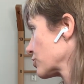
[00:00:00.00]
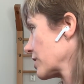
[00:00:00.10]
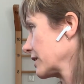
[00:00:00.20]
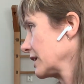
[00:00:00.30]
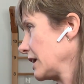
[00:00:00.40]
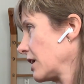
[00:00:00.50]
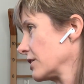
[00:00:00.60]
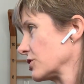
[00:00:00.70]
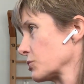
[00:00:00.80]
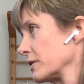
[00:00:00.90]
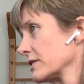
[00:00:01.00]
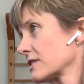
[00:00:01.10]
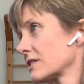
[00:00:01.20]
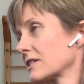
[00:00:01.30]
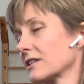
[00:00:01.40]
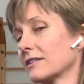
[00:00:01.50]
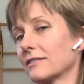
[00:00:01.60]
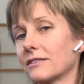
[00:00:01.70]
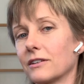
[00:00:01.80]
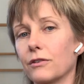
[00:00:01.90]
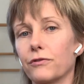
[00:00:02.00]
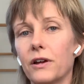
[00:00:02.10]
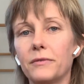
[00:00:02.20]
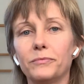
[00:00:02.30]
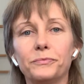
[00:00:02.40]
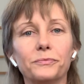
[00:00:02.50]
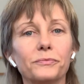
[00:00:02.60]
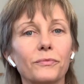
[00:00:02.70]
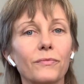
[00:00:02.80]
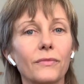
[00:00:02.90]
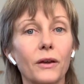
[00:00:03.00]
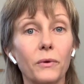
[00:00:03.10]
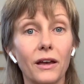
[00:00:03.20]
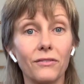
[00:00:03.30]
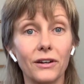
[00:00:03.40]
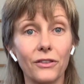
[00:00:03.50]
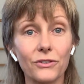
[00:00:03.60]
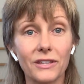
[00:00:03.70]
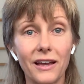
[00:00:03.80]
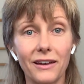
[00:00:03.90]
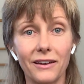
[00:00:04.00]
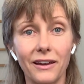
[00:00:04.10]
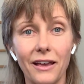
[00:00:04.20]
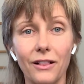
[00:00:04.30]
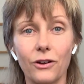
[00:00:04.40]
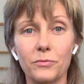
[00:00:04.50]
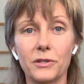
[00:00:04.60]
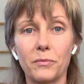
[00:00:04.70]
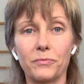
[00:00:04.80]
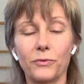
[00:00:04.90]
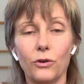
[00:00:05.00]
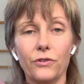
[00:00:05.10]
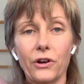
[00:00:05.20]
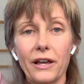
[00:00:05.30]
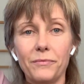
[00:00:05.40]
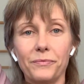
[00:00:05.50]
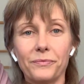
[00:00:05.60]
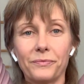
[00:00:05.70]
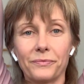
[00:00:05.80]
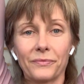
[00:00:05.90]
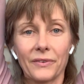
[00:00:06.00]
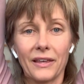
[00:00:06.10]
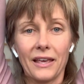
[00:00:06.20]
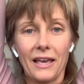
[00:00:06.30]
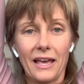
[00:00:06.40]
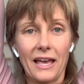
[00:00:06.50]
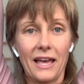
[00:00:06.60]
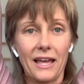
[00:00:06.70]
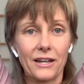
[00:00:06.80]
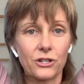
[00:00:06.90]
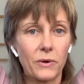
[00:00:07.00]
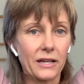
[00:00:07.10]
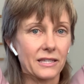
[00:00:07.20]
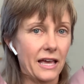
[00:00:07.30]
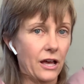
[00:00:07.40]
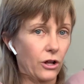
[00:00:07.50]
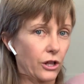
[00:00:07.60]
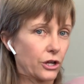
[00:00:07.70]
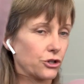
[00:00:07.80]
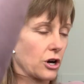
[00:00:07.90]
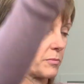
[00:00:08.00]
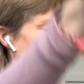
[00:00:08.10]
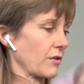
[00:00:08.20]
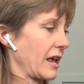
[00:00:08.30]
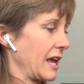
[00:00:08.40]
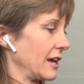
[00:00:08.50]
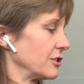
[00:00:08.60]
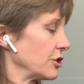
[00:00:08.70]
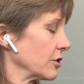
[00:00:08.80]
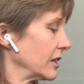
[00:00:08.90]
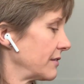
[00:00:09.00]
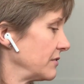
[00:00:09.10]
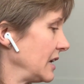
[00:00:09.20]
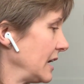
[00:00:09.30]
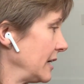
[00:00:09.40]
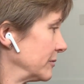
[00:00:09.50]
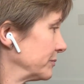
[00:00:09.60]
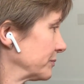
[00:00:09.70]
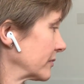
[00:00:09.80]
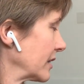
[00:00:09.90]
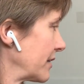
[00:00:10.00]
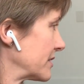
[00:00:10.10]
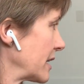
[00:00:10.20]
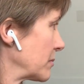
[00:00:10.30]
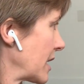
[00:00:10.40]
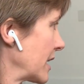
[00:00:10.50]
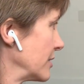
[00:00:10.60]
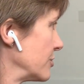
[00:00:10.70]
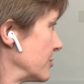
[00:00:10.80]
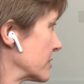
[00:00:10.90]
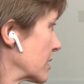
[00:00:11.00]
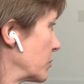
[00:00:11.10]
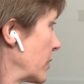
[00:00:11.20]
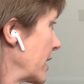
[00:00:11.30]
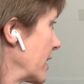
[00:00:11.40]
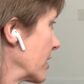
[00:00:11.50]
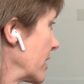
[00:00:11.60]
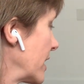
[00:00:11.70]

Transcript: gently untwist to the front. And we have another side. Inhale, arms up over your head. And as you exhale, drop your right hand to your left knee, left hand behind you somewhere,